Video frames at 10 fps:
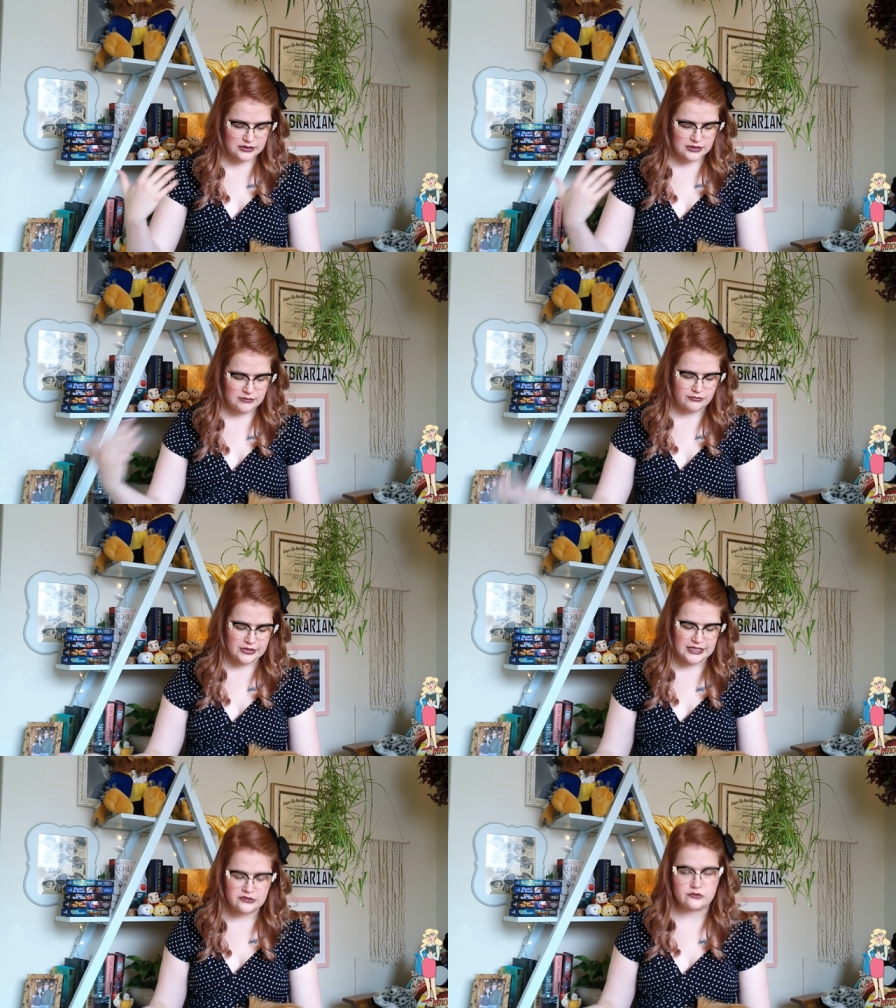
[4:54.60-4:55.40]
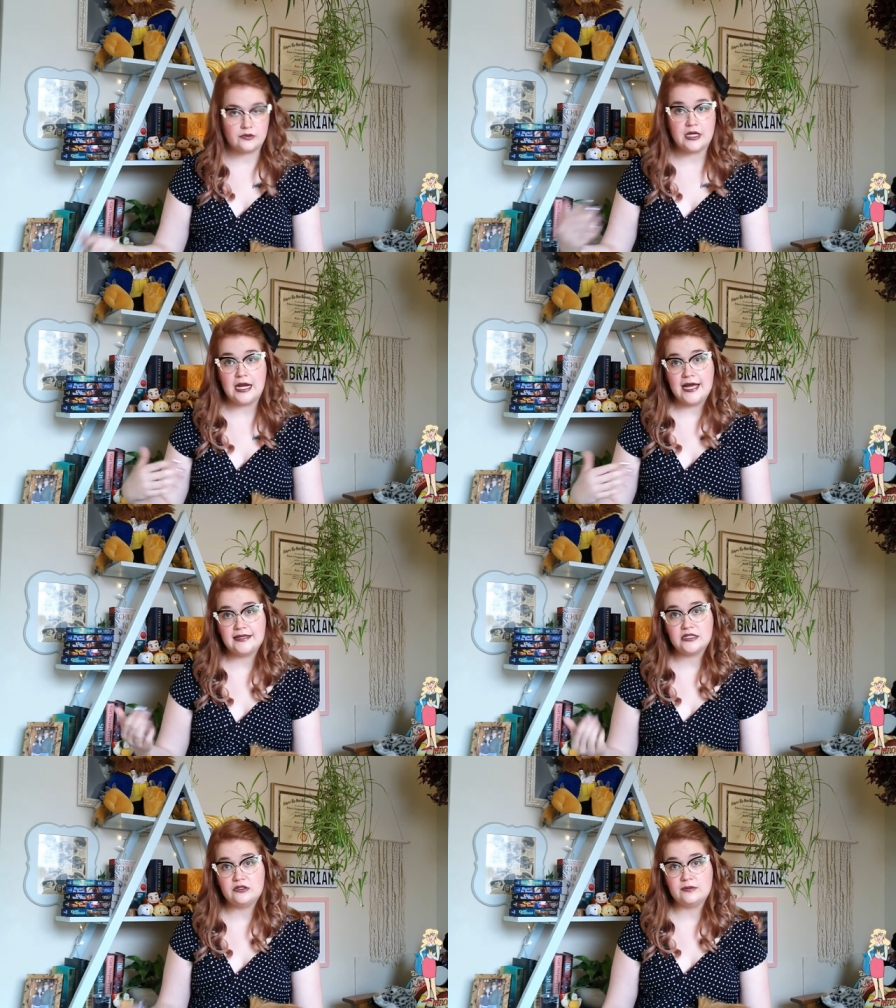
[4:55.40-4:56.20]
embrace or
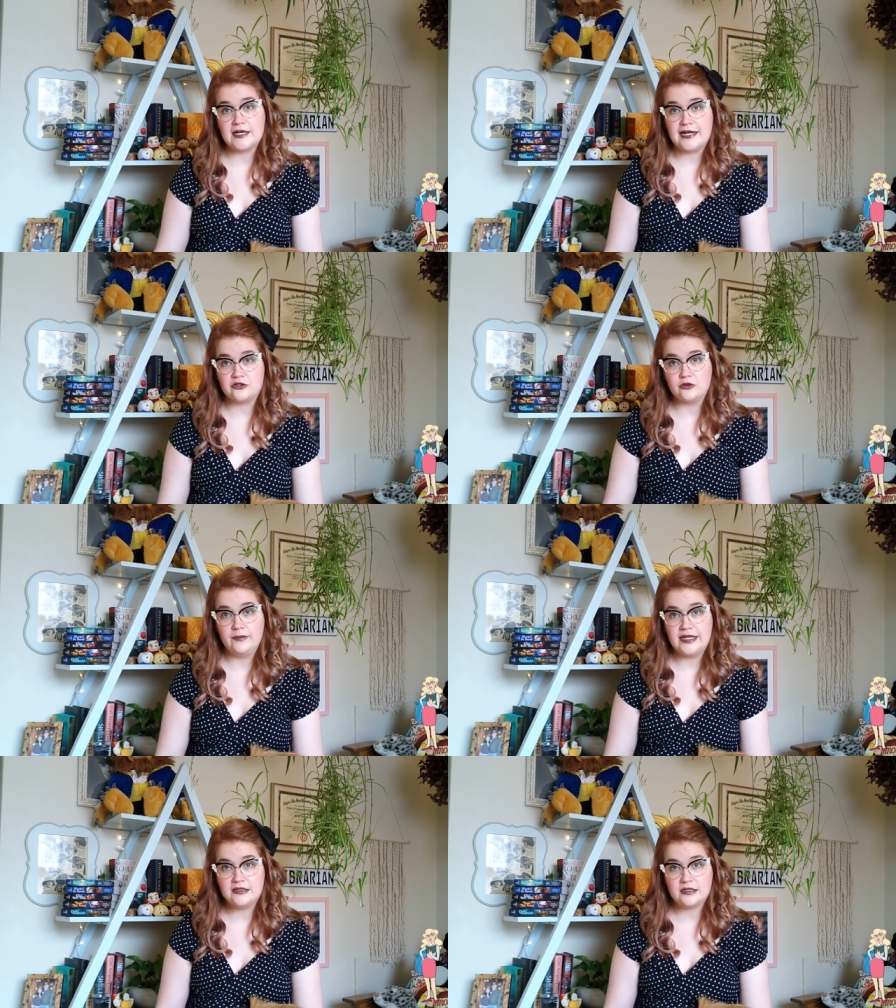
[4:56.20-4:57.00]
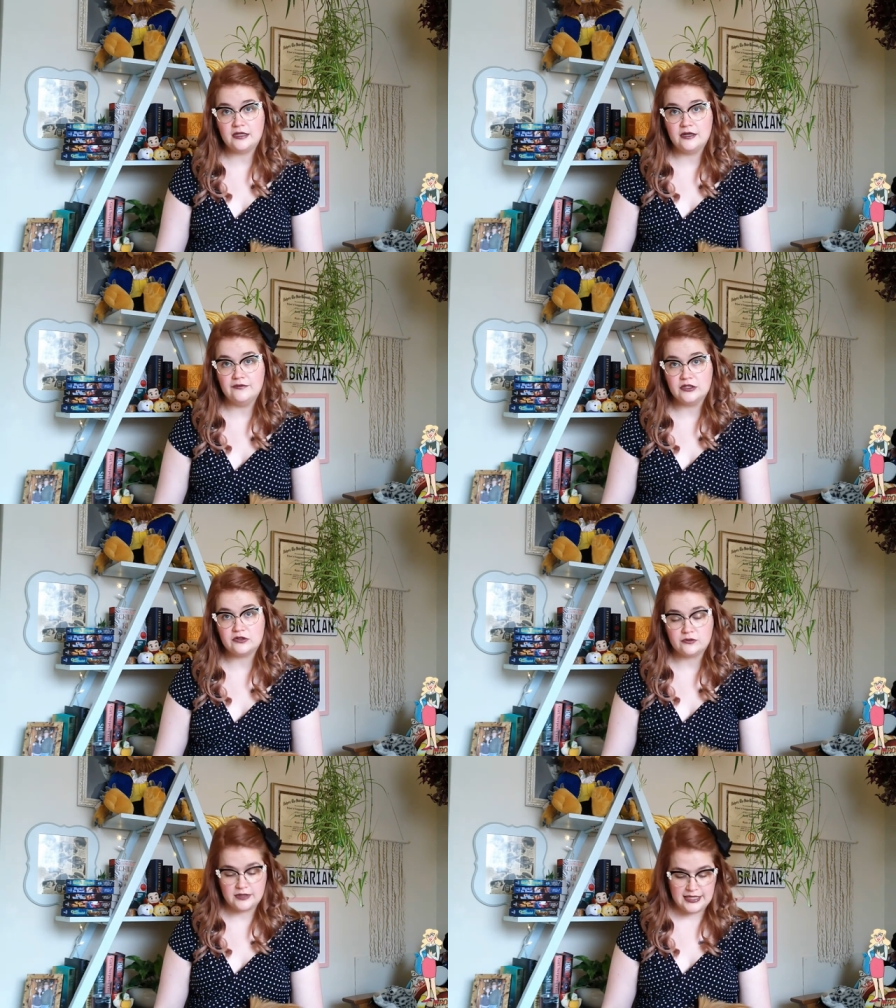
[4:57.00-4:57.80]
not the supernatural bits of the
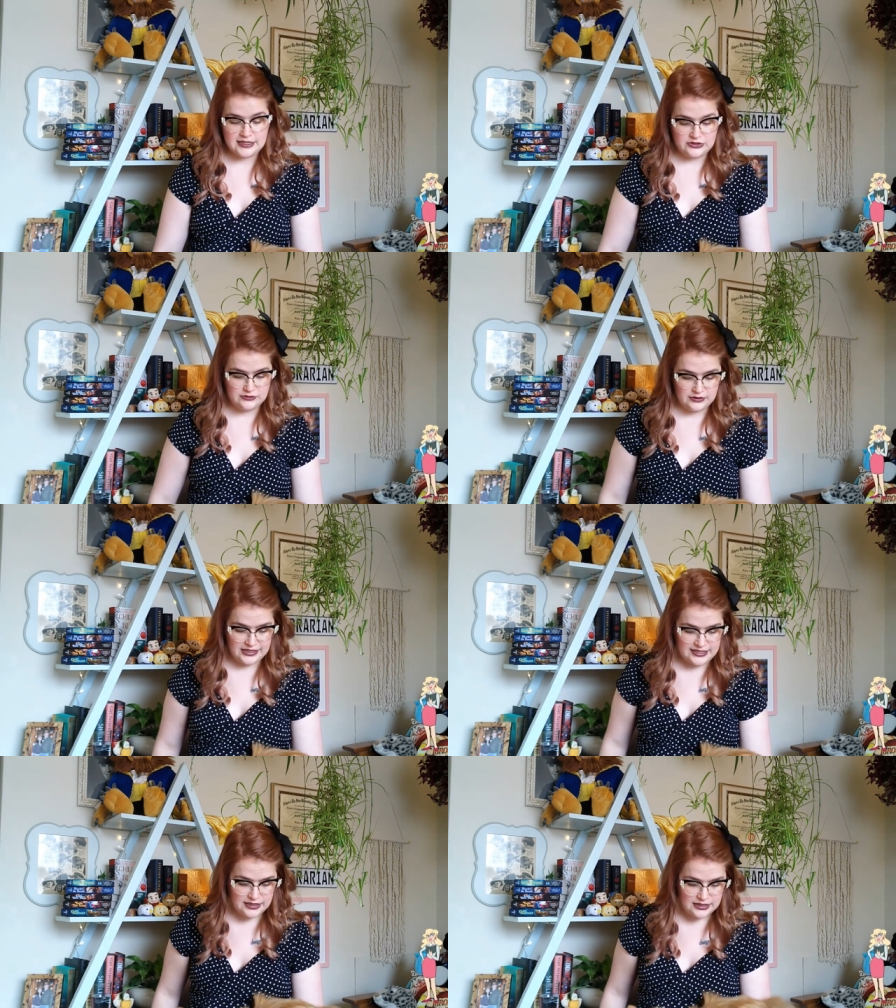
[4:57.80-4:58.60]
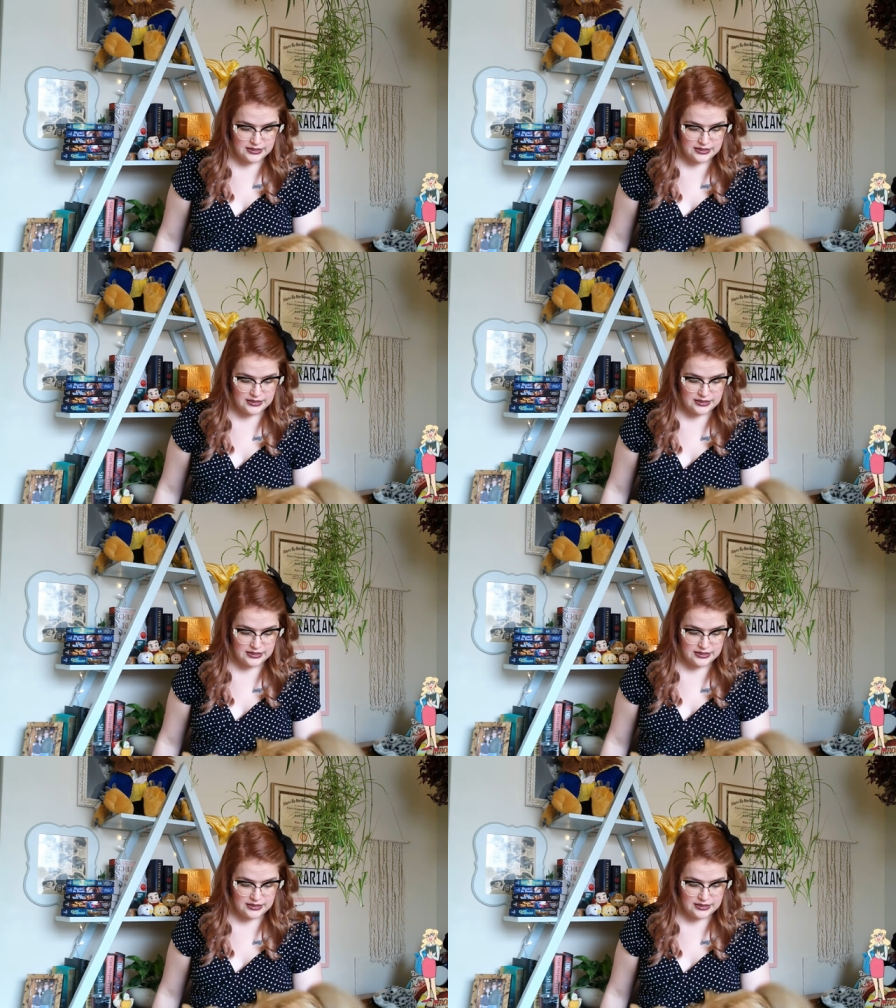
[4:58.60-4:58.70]
story as you like.